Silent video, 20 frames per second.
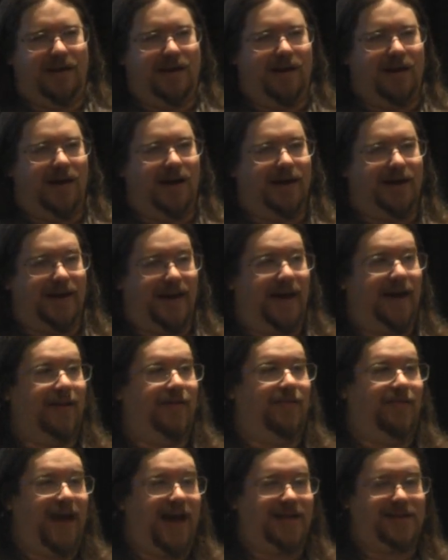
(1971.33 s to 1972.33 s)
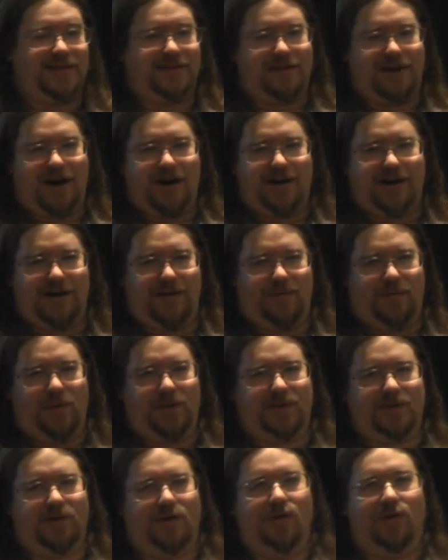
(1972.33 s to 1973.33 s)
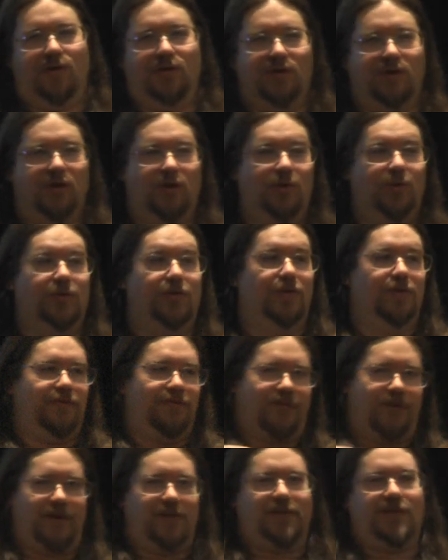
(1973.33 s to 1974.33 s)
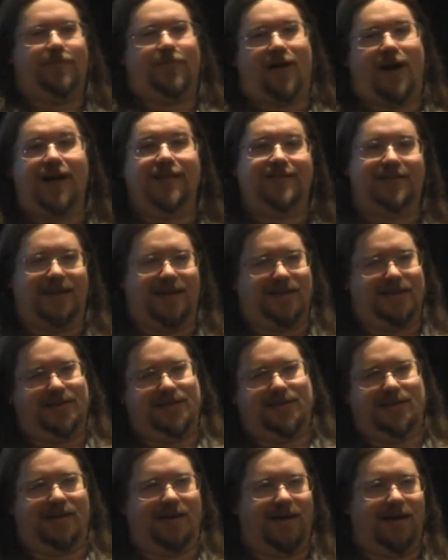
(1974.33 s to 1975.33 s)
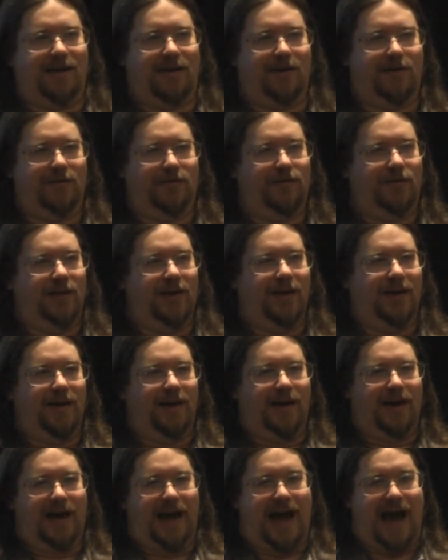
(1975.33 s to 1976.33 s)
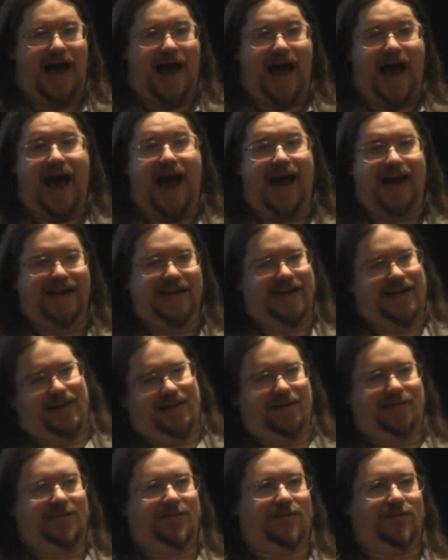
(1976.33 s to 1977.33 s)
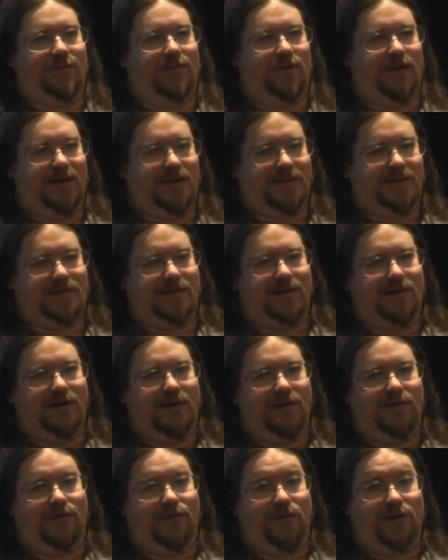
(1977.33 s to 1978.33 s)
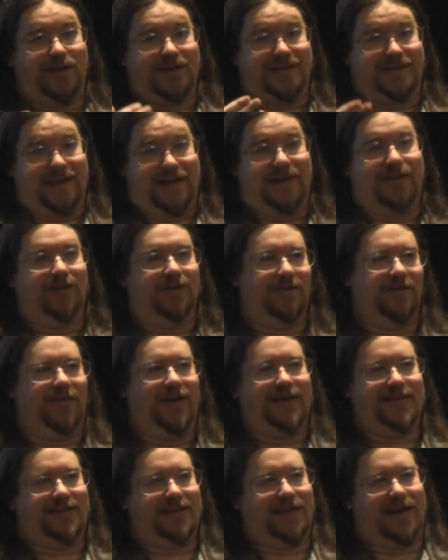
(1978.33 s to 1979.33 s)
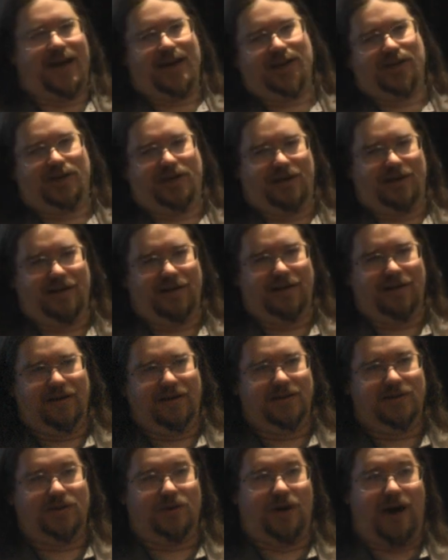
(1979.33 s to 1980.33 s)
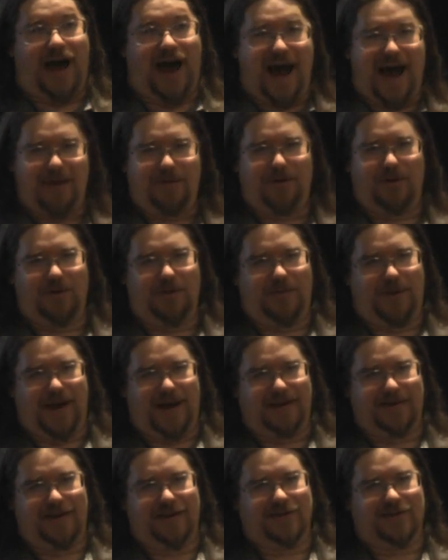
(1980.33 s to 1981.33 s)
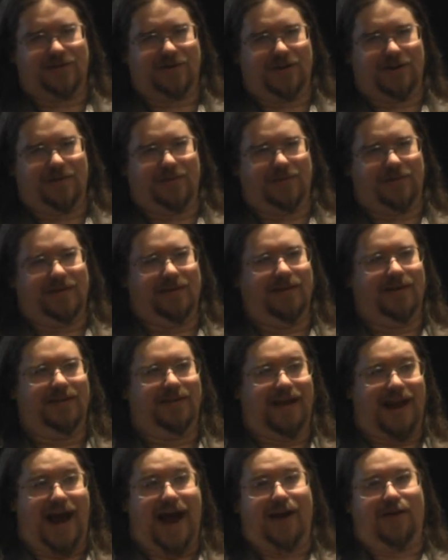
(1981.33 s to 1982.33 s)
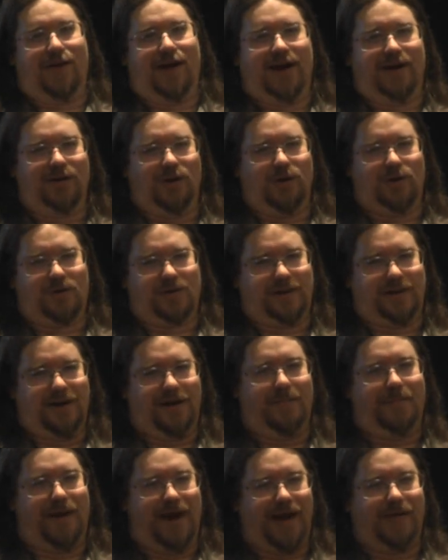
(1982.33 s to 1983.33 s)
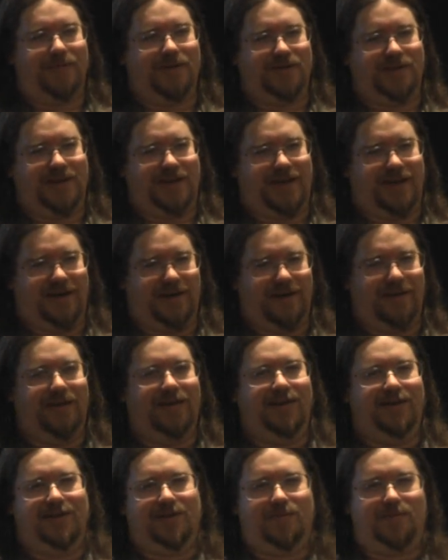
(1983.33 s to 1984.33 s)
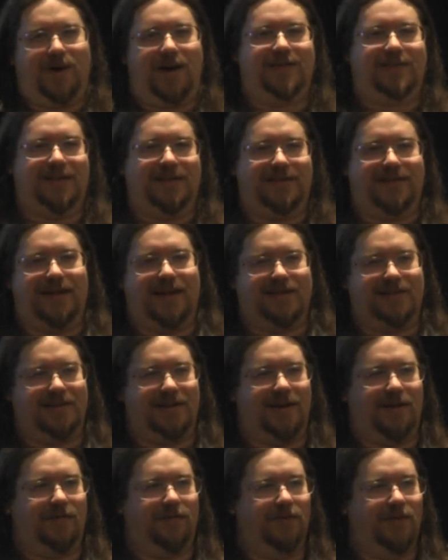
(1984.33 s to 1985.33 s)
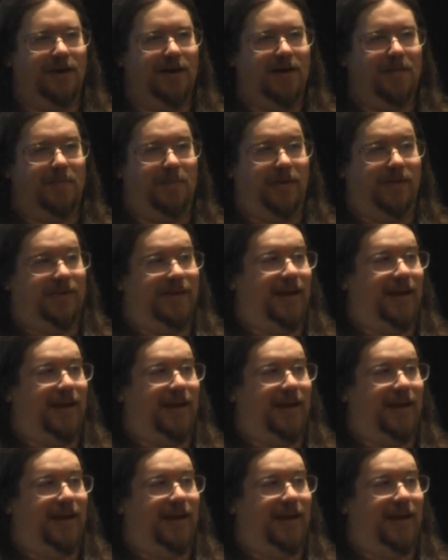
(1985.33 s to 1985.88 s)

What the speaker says: Again, that started with the whole local first process of I needed to do this for a single investigation. So I wrote a Python script that I ran locally on my machine to process that stuff. But then